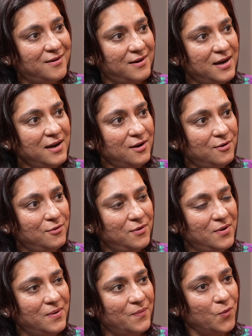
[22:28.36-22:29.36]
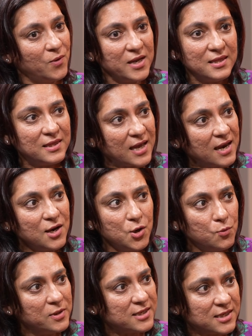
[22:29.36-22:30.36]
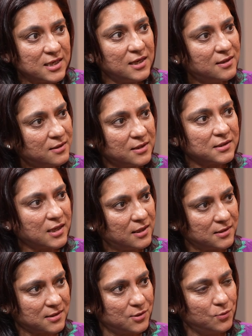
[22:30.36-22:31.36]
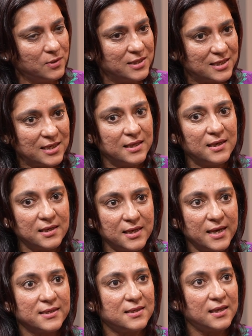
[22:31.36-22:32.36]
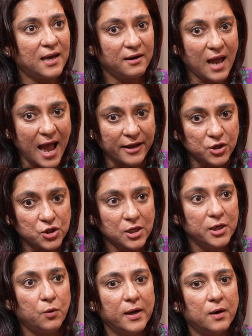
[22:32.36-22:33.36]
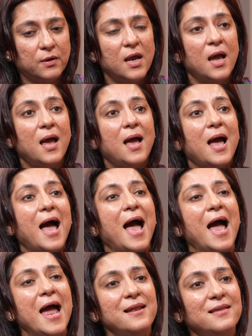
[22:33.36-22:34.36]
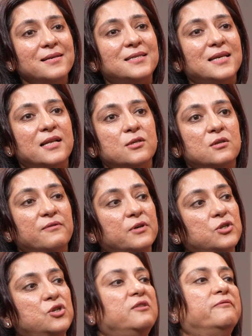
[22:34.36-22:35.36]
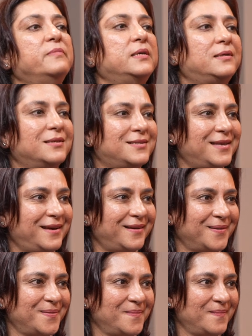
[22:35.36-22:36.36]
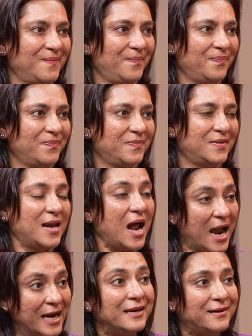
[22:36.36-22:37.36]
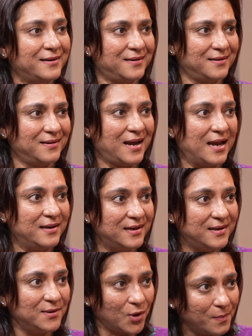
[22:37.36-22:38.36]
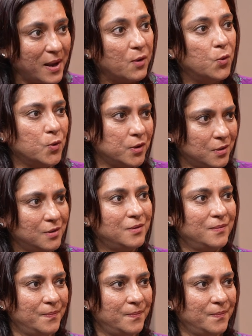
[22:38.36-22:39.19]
Right? Only then you will see the results. You will see that yes, they are actually going out and the sense of achievement is there. That I did it. I did it on my own.